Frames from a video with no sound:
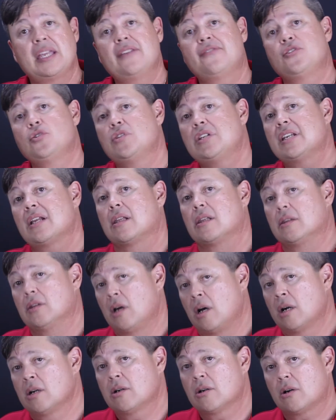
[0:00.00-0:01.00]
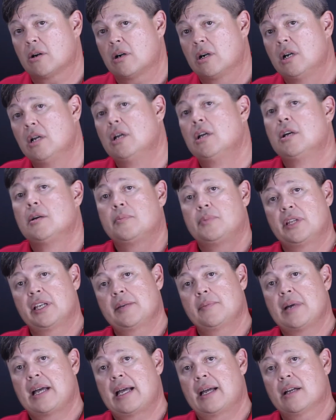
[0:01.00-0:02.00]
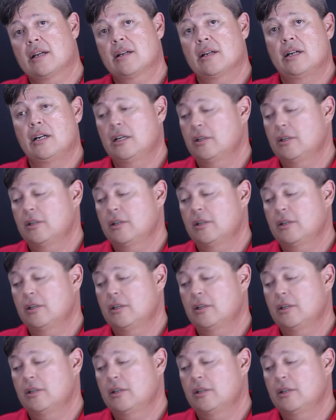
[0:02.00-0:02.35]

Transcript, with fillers: If you need a longer playback,